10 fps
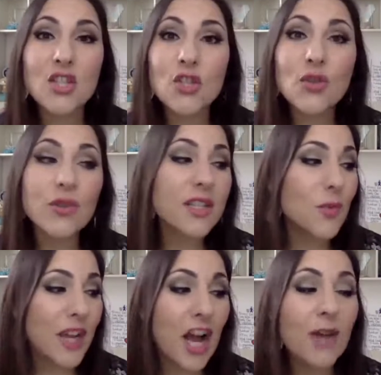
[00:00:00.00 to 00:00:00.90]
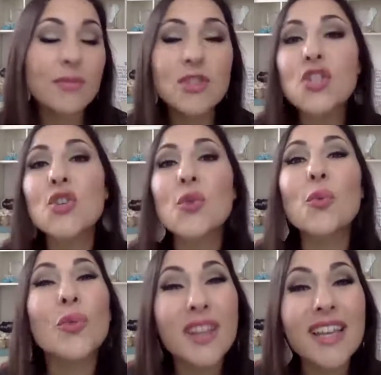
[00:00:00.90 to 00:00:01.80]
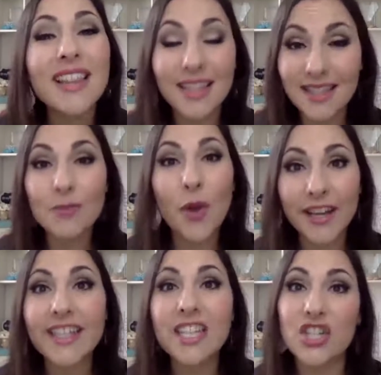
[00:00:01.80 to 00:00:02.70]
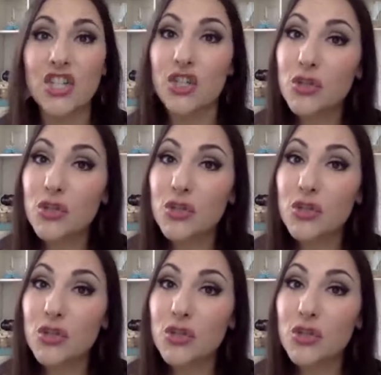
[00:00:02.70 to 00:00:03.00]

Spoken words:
to do list when it comes to really recognition: